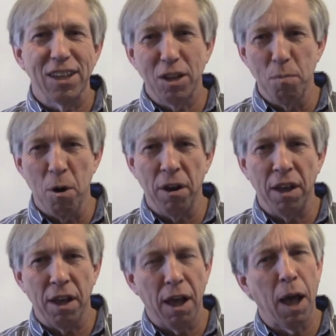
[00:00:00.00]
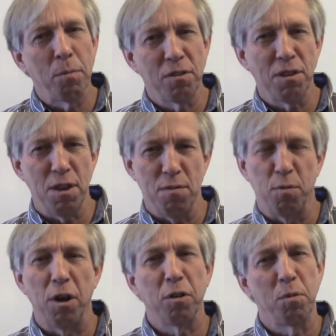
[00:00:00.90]
Good morning, I'm Steve.
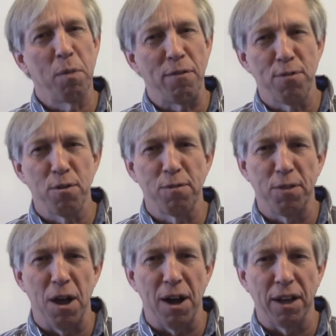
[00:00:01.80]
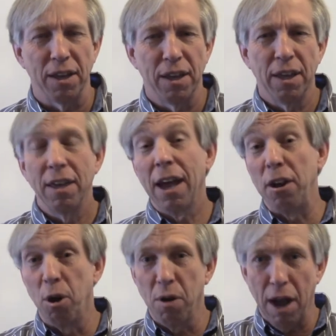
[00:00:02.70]
Welcome to my first vlog. I
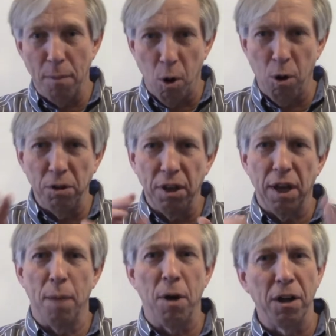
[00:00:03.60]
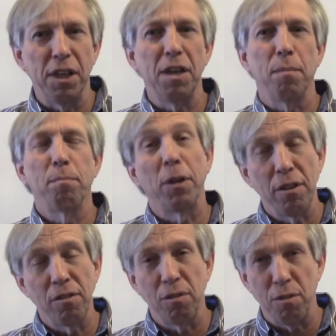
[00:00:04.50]
know, I'm old, I'm ugly, but
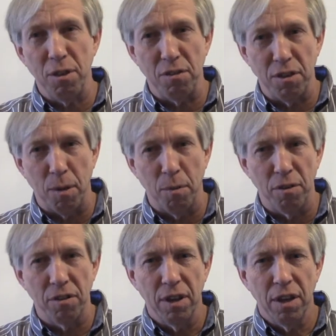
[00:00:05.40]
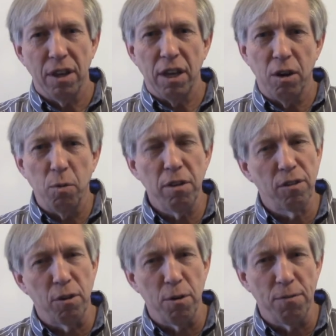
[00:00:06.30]
listen to these numbers. In a
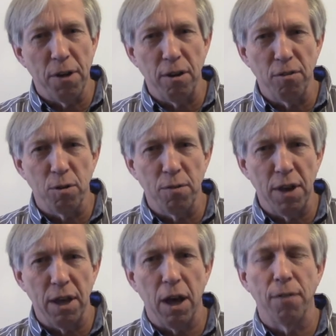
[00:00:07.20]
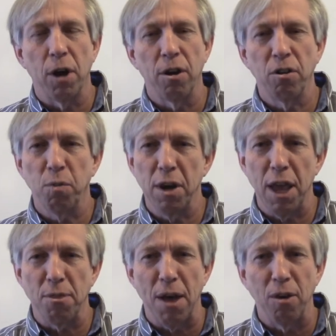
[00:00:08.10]
recent Nerdfighter survey of
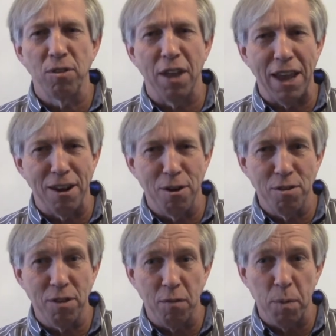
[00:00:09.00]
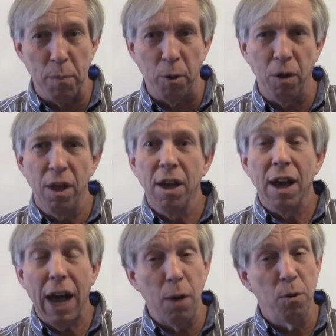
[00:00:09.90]
128,807 people,
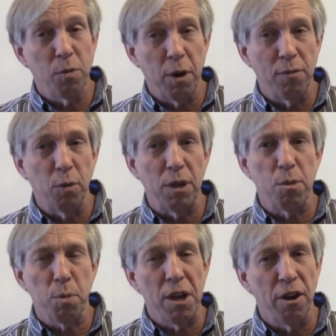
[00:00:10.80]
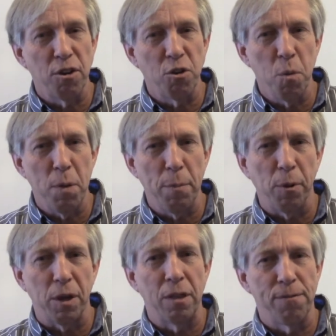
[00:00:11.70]
I was one of only 302
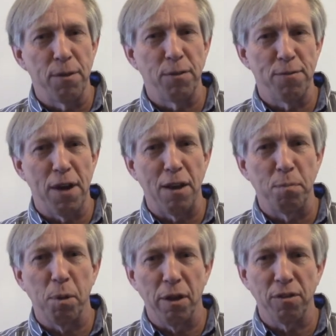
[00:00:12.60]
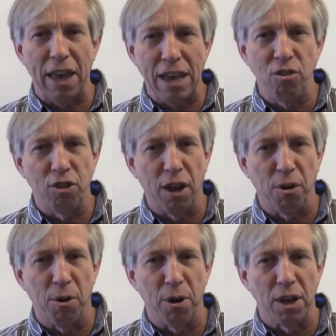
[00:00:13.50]
people in the 55 plus age
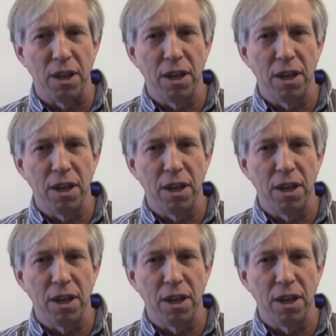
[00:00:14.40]
category.